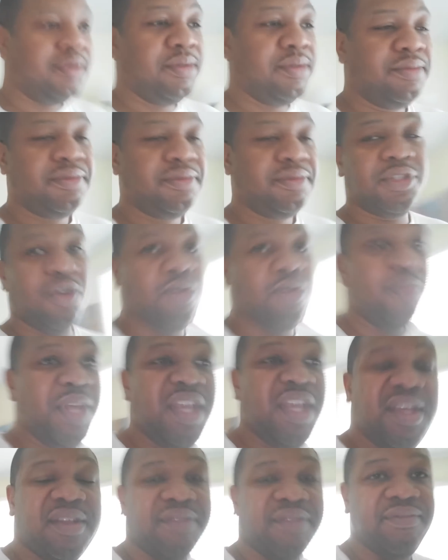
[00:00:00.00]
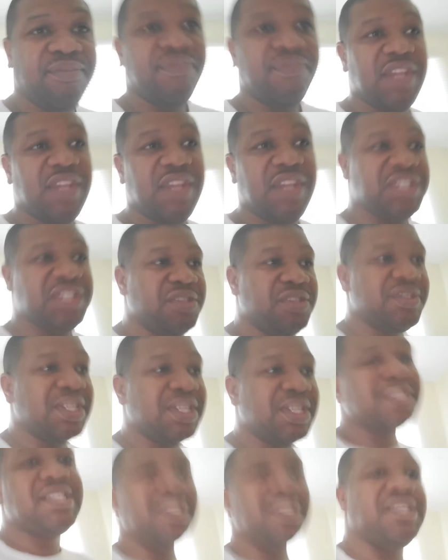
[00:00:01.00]
so be it. That's your
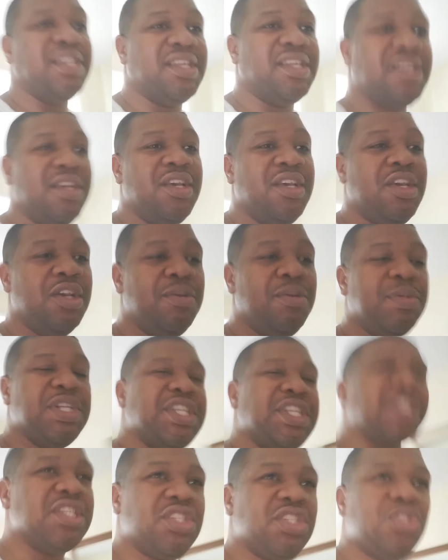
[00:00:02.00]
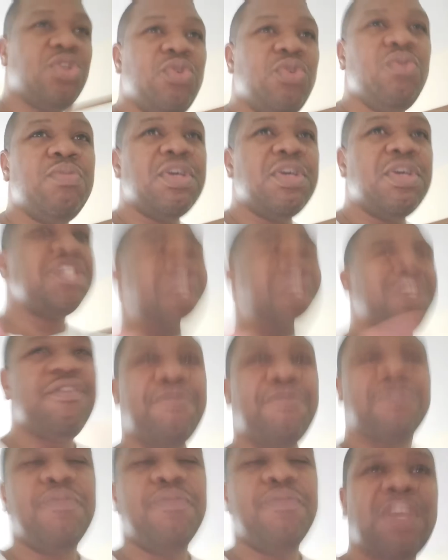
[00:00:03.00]
destiny. But there's too much
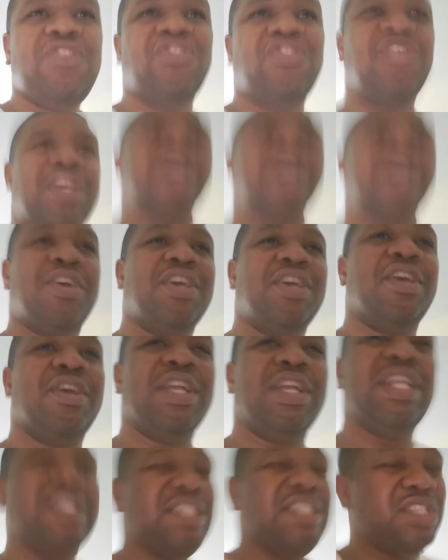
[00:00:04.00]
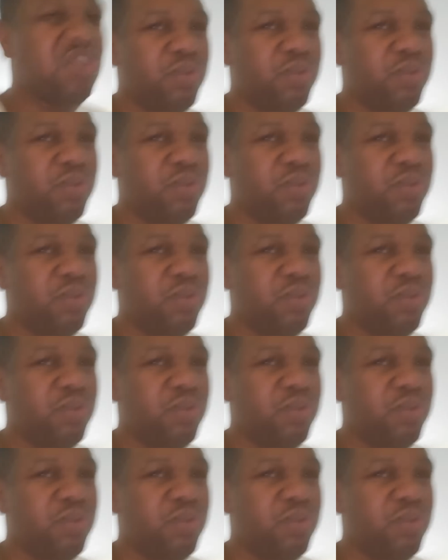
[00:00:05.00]
information out here, and there's too